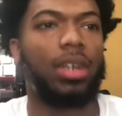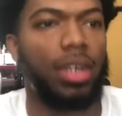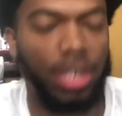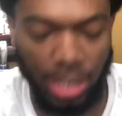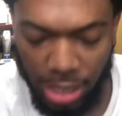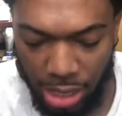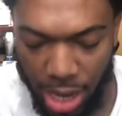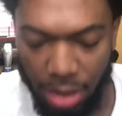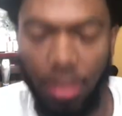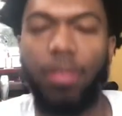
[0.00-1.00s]
Check this
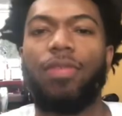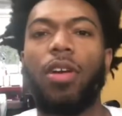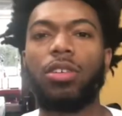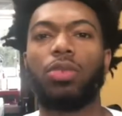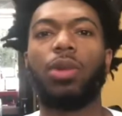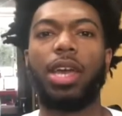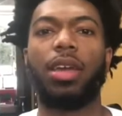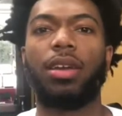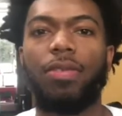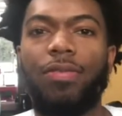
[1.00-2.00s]
out. First way
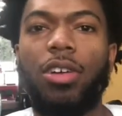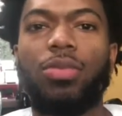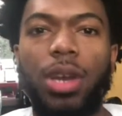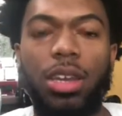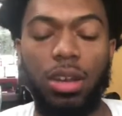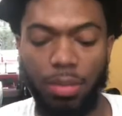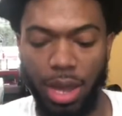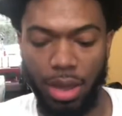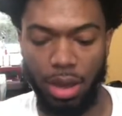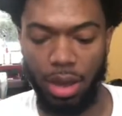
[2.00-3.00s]
you're gonna
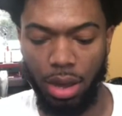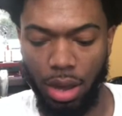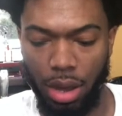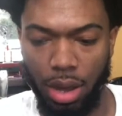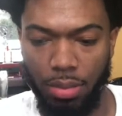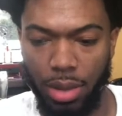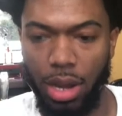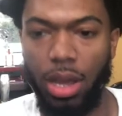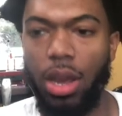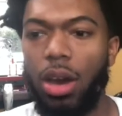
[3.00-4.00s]
make
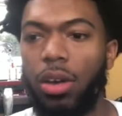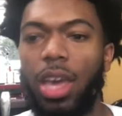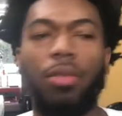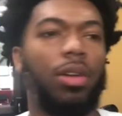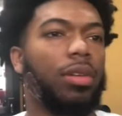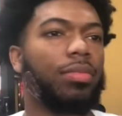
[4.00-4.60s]
money. Okay, look.